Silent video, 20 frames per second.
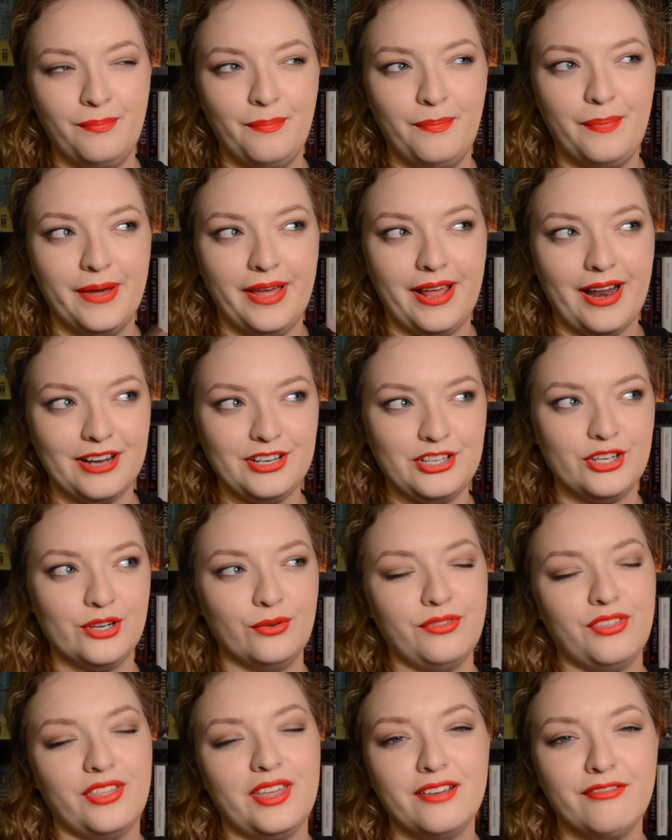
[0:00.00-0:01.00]
but I
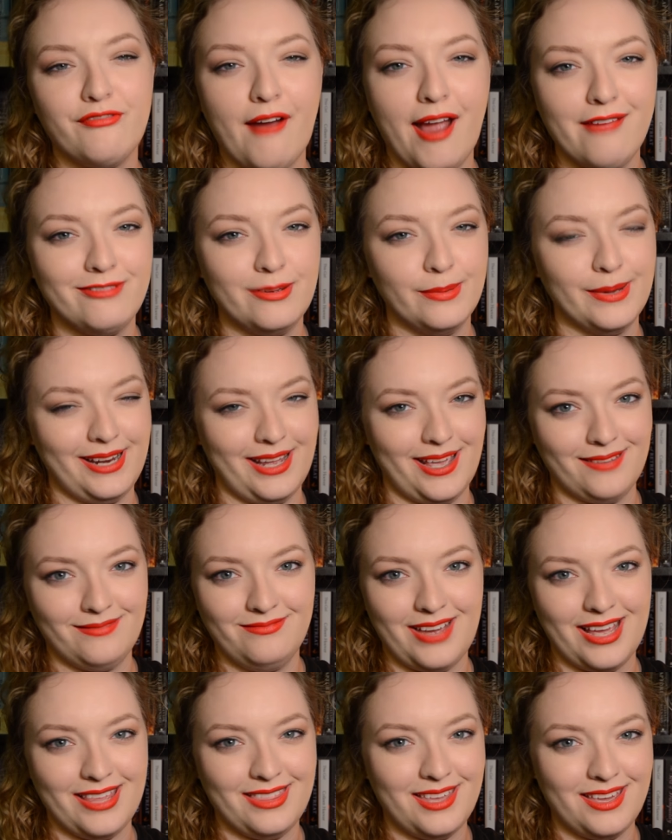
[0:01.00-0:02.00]
don't think for everybody.
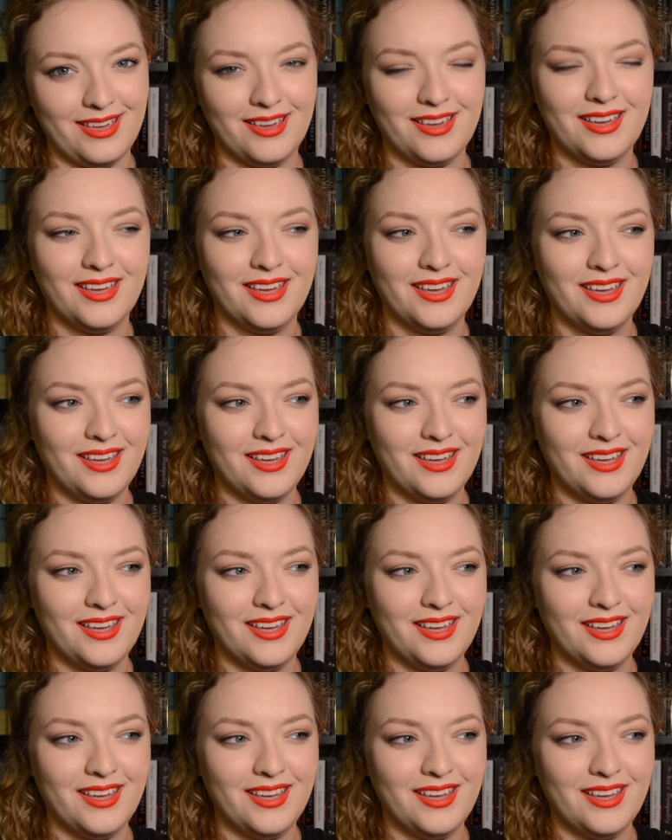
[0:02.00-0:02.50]
I think,